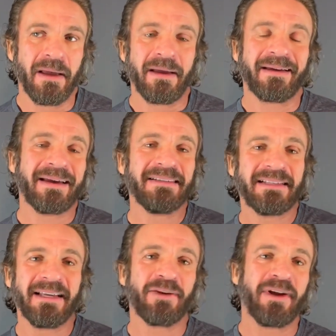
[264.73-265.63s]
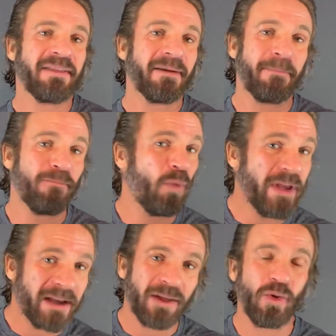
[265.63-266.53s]
considering the
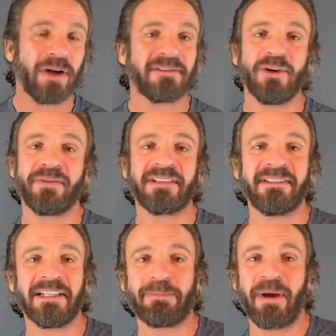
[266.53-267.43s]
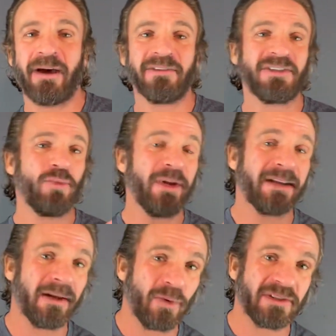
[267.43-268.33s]
week I lost over 6 pounds, the
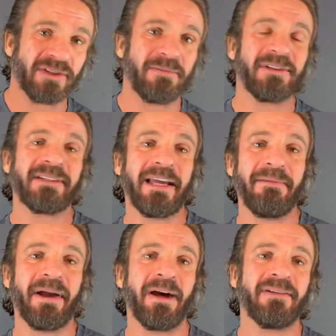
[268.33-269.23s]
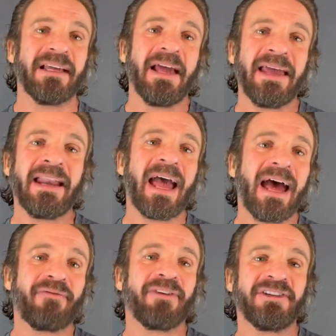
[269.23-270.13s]
week I lost almost 10 pounds, it
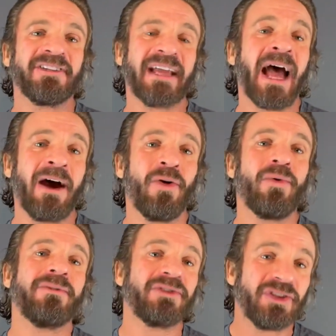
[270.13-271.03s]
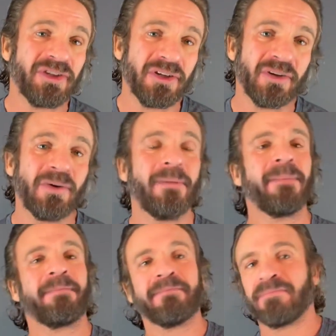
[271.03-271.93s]
averages out to,
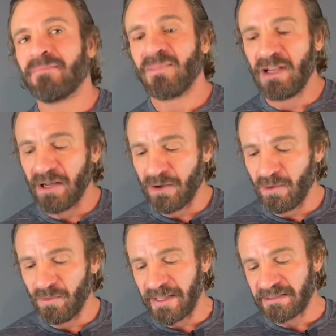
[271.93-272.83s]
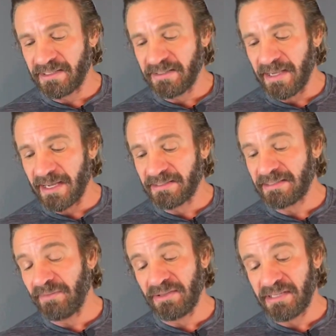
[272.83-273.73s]
you know, let's see,
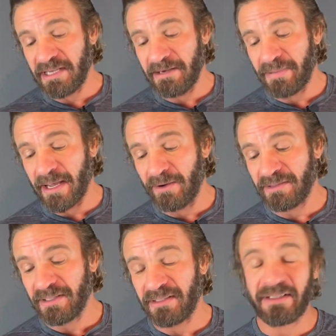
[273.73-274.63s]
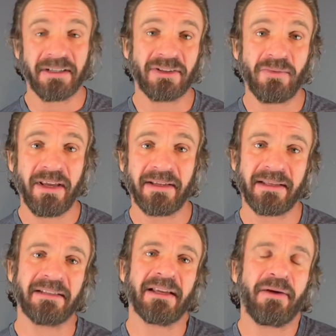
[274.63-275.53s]
17 pounds in 6 weeks.
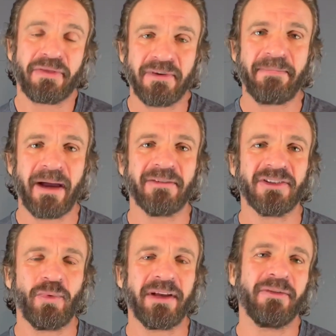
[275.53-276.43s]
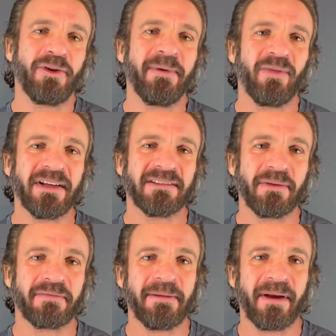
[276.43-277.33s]
That's like 3 pounds a week, a little bit less than
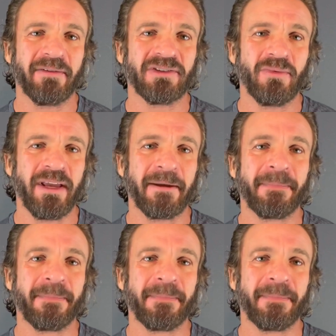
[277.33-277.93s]
3 pounds a week.